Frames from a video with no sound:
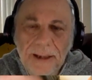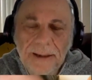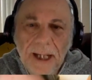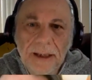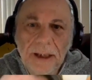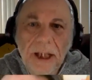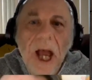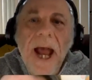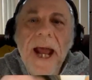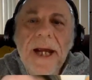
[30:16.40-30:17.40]
exactly.
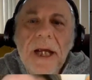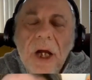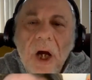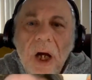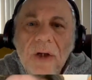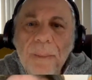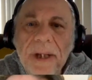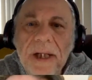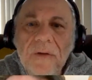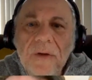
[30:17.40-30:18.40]
Hey, somebody
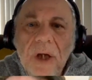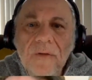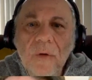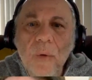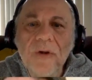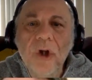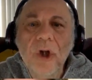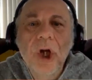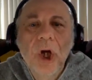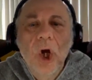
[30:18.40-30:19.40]
else asked a question.
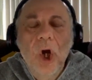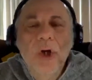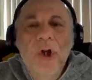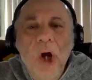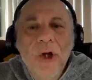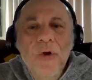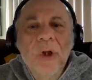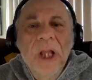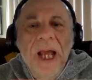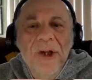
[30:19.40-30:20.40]
Are you
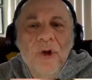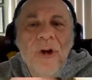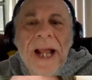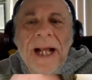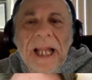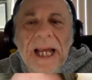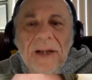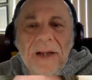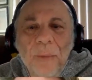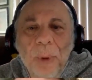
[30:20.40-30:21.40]
glad you're in LA as
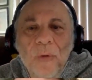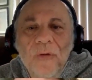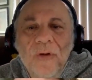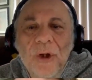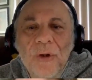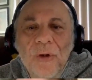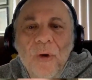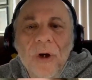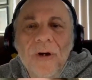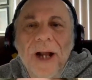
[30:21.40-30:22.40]
opposed to New
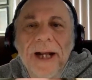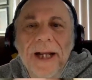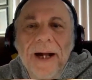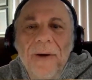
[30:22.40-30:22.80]
York right now?